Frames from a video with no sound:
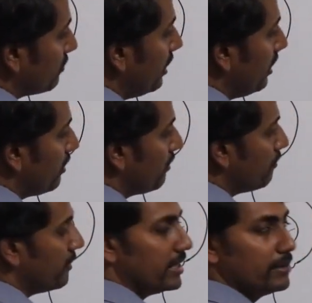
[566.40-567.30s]
of the
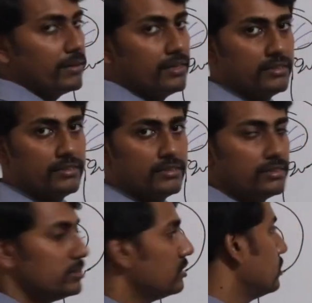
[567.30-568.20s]
mandible.
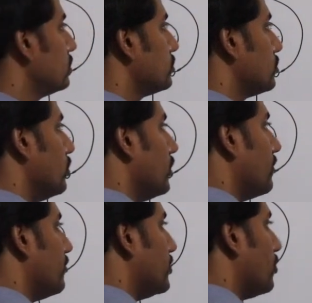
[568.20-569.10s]
So
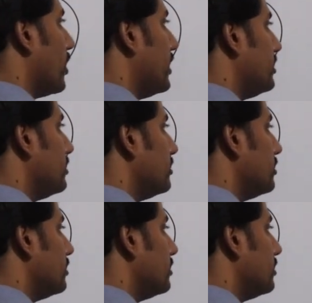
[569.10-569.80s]
if you draw it,